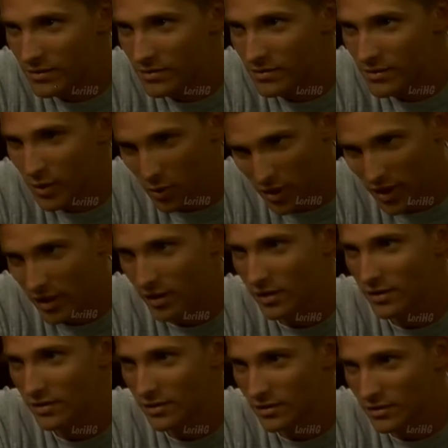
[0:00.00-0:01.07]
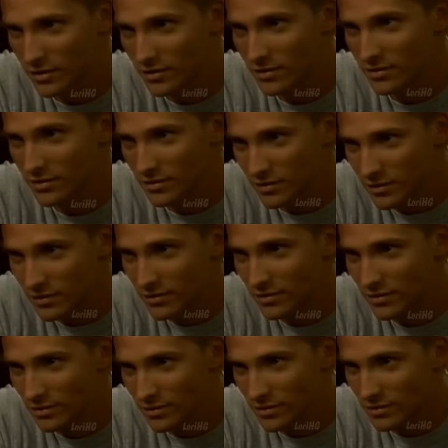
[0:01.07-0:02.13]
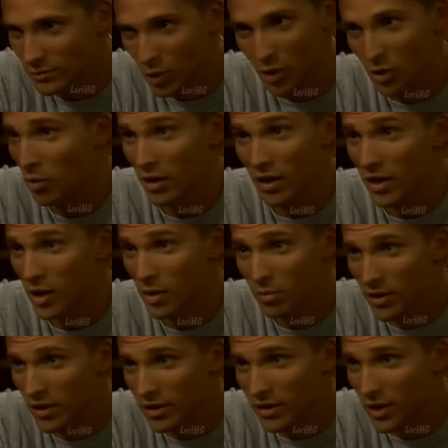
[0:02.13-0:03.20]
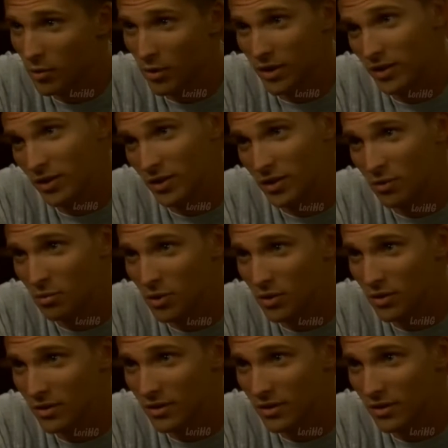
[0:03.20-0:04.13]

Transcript: Okay. Well, you want an airplane? That way you could commute?